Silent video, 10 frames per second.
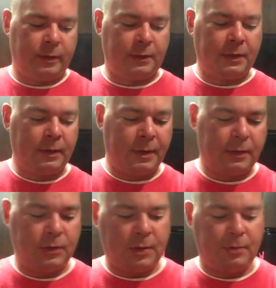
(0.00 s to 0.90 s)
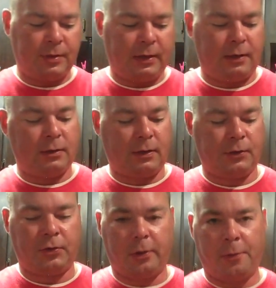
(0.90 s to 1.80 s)
But the thing about the Jim Stinky
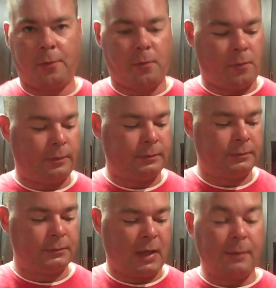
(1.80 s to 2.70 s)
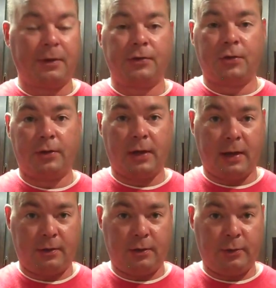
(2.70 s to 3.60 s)
cooking show, I'm going to show you how
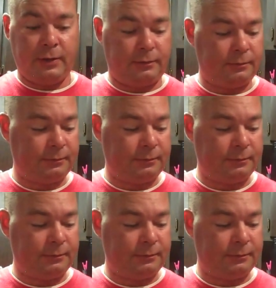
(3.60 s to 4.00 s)
to do it.